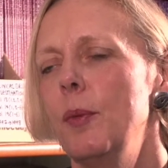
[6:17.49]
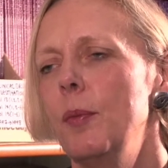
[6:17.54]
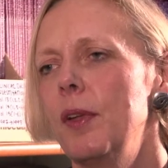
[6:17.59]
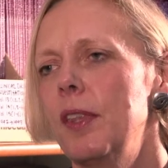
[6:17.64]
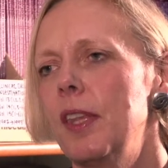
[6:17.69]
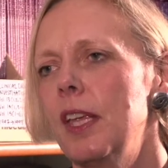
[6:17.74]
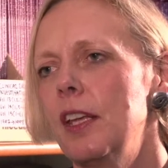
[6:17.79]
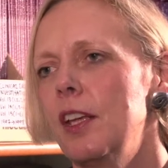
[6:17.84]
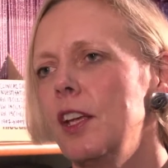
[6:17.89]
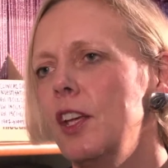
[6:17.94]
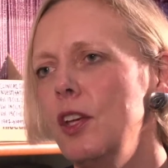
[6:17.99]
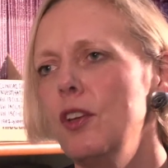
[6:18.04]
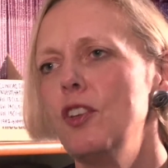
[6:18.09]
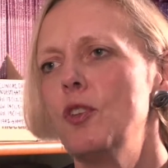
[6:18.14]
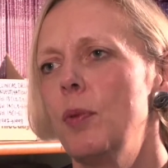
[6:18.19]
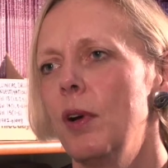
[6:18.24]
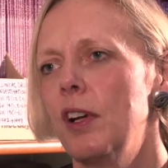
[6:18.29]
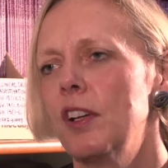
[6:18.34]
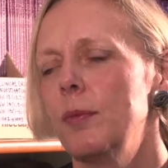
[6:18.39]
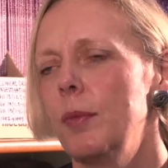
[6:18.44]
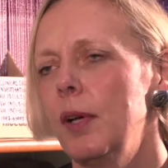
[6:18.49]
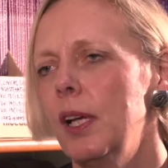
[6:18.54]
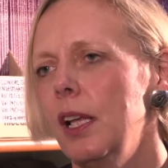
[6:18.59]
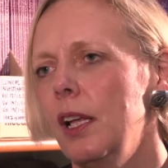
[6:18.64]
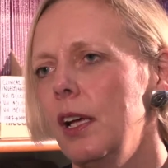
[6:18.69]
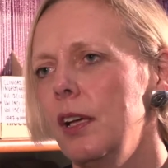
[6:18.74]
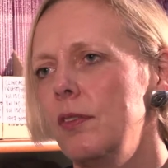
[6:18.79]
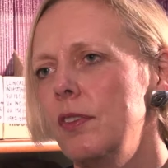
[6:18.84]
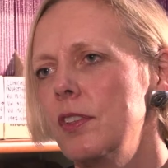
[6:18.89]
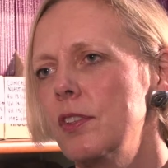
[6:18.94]
But then a huge part of my
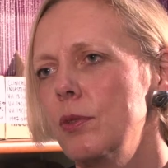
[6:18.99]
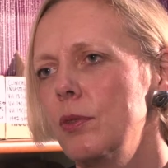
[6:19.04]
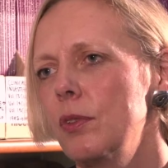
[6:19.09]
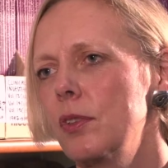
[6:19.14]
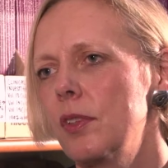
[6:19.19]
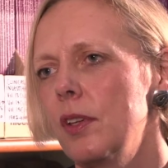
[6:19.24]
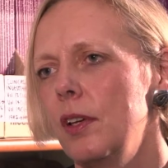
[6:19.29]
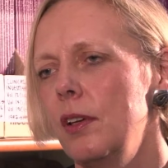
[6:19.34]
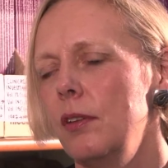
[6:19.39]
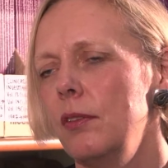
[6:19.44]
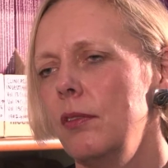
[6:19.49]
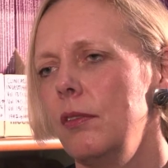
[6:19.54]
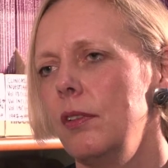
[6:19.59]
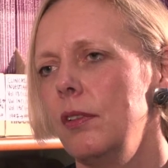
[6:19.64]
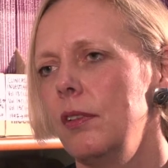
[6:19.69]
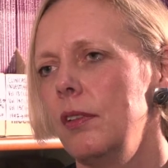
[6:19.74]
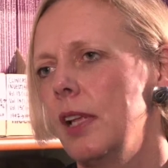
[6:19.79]
life is also,